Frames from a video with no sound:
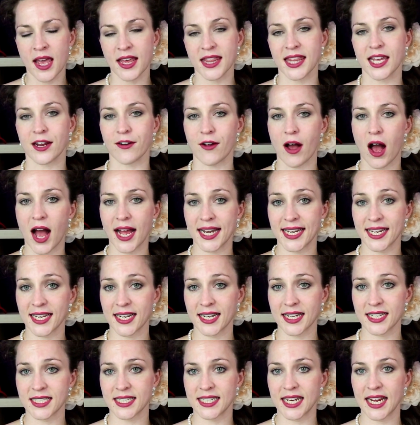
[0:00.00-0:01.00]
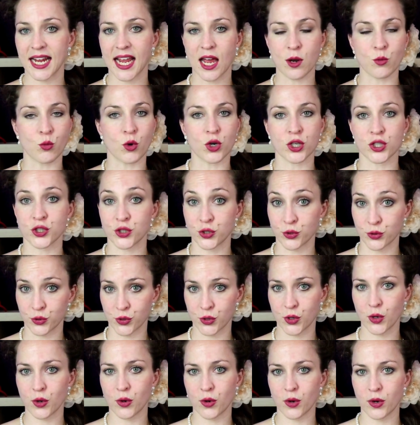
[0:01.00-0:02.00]
They're idealistic and want to do
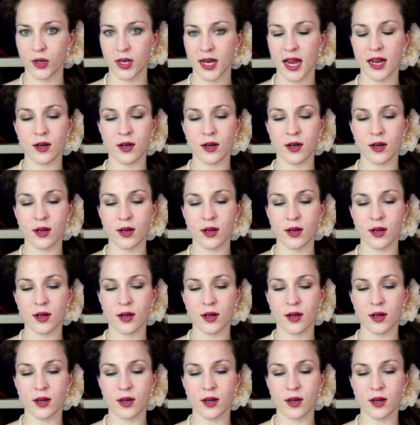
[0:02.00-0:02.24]
good